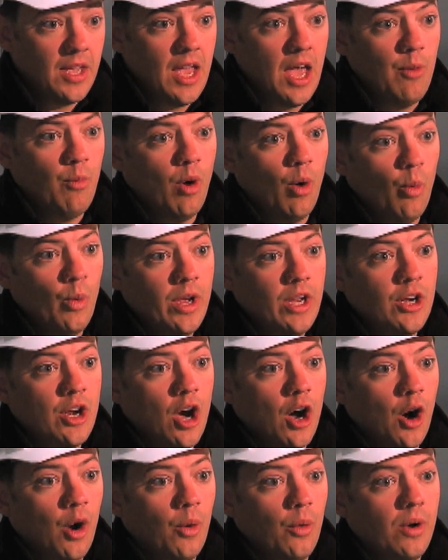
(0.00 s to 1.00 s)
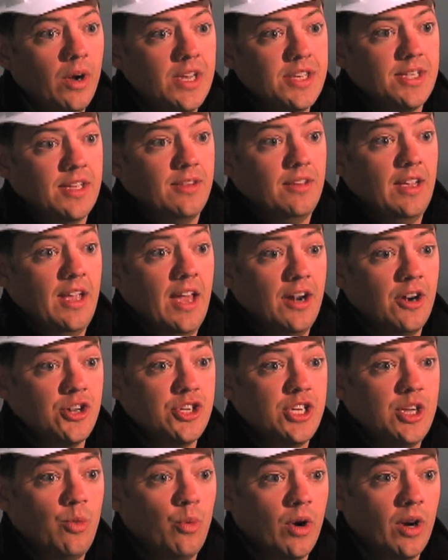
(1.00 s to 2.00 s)
And what we know is that the
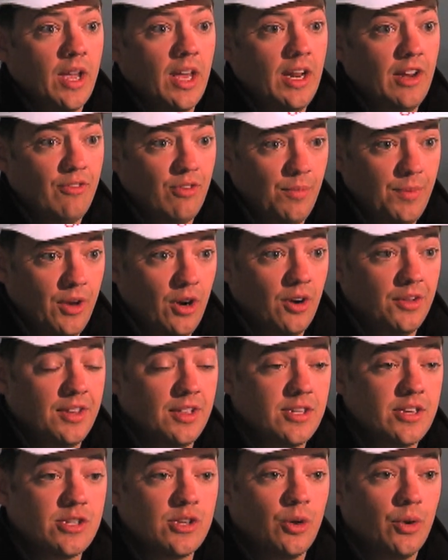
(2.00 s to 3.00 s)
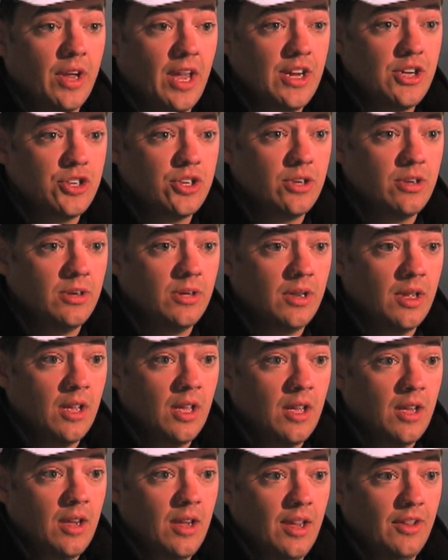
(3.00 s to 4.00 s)
energy we're getting from the earth at this location
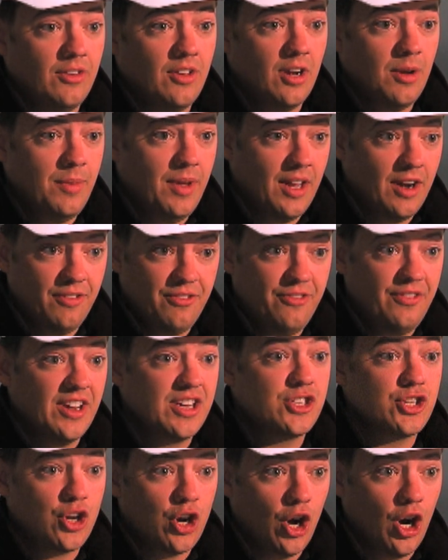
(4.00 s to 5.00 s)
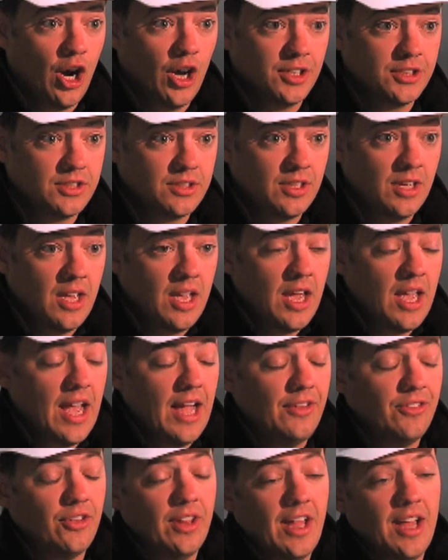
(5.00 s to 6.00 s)
is going to be at a fixed cost.
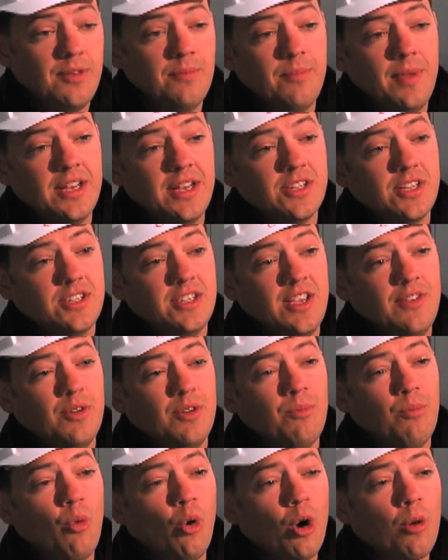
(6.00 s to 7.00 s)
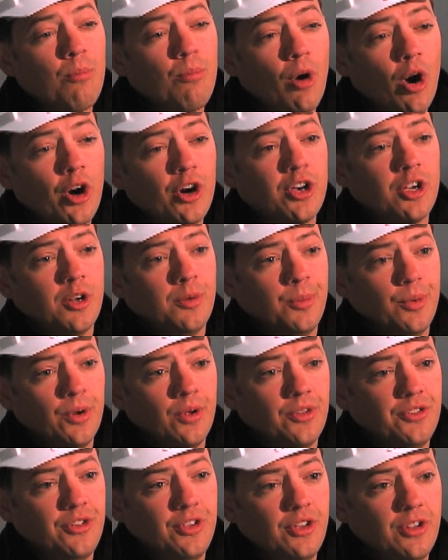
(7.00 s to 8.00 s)
And so that makes us even more marketable
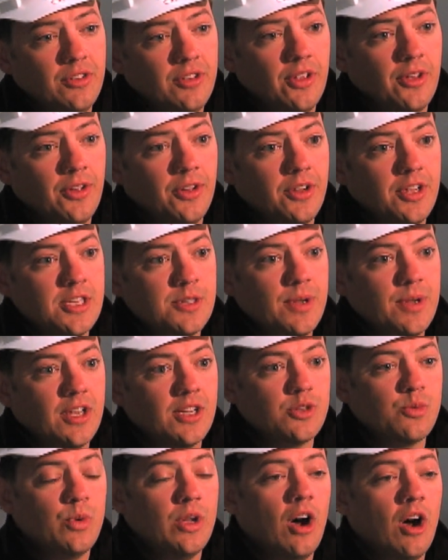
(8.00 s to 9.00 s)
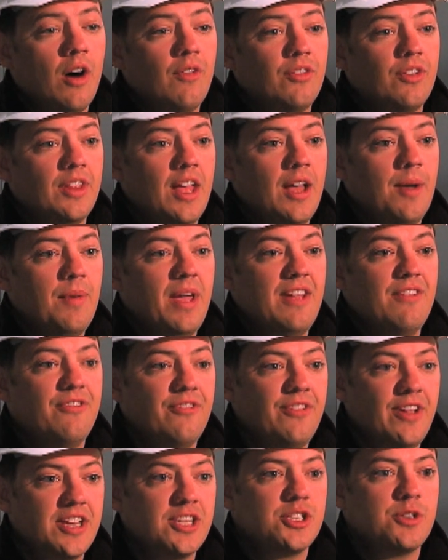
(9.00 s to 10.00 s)
to utilities because we offer them a
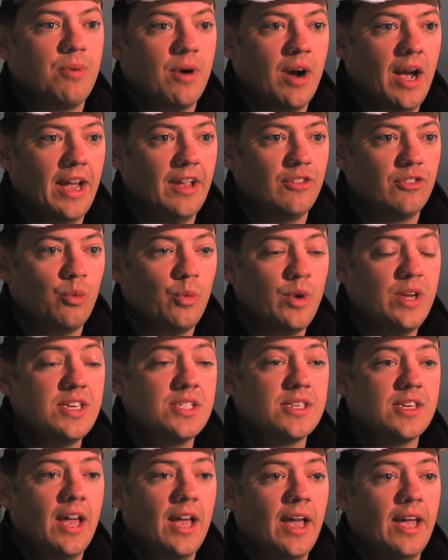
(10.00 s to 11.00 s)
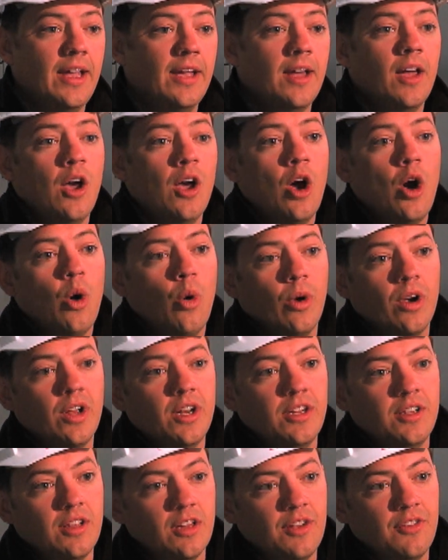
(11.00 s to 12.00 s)
fixed price. We say, we're going
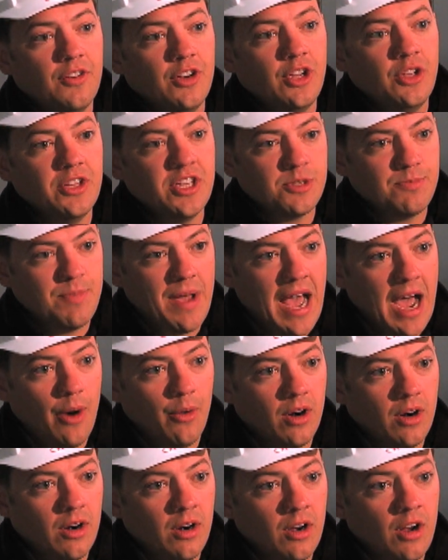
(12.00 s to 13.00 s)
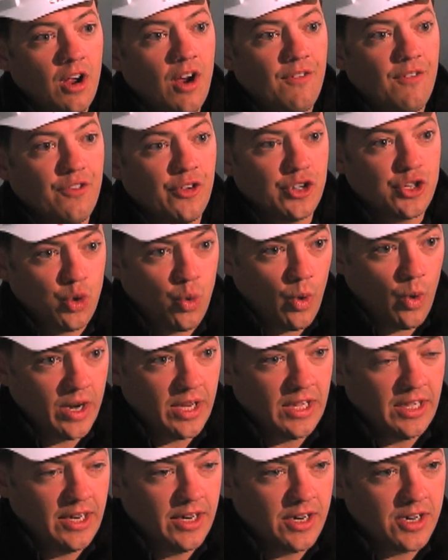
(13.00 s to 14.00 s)
to deliver you this power for
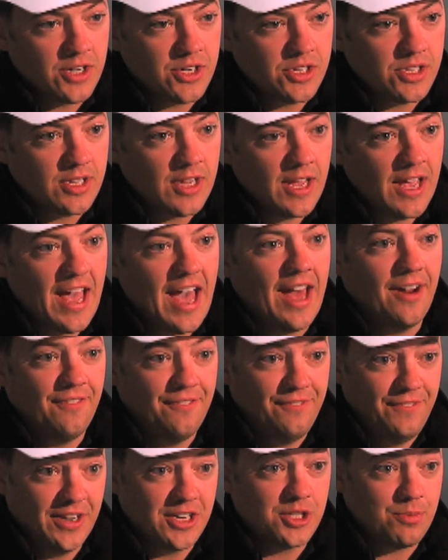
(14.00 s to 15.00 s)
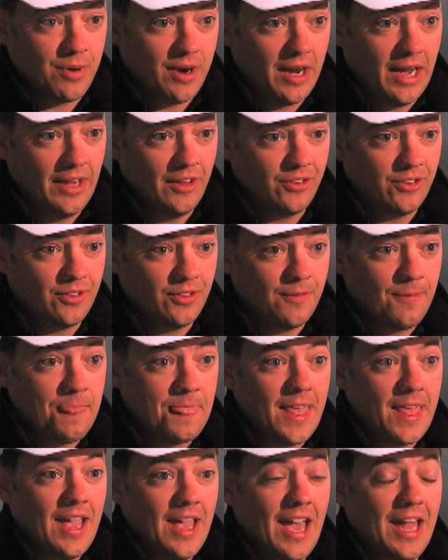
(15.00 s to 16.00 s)
20 years at a fixed price.
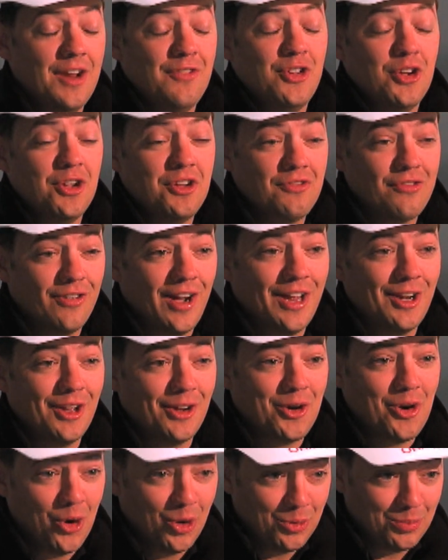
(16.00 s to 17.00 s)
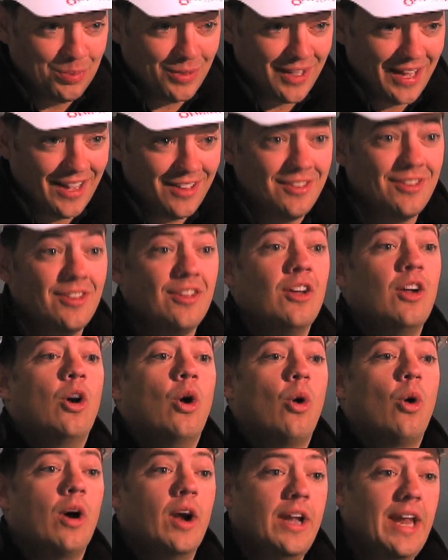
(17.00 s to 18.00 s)
And if you can find a coal plant
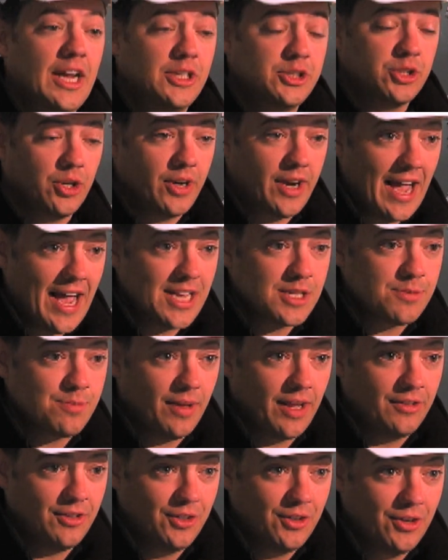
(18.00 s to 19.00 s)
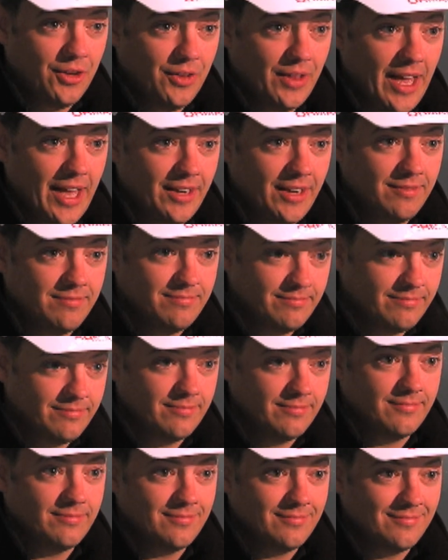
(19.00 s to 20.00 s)
or a natural gas plant to do that,
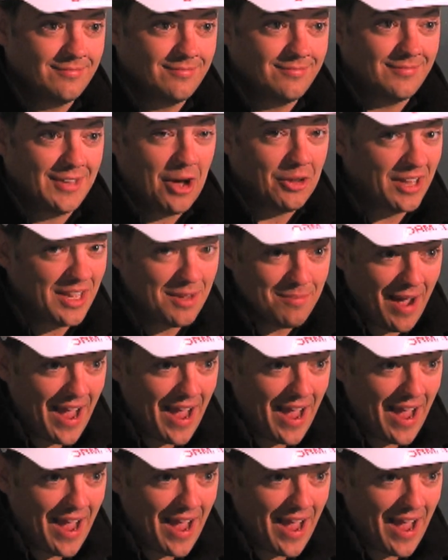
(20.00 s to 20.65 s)
I'll eat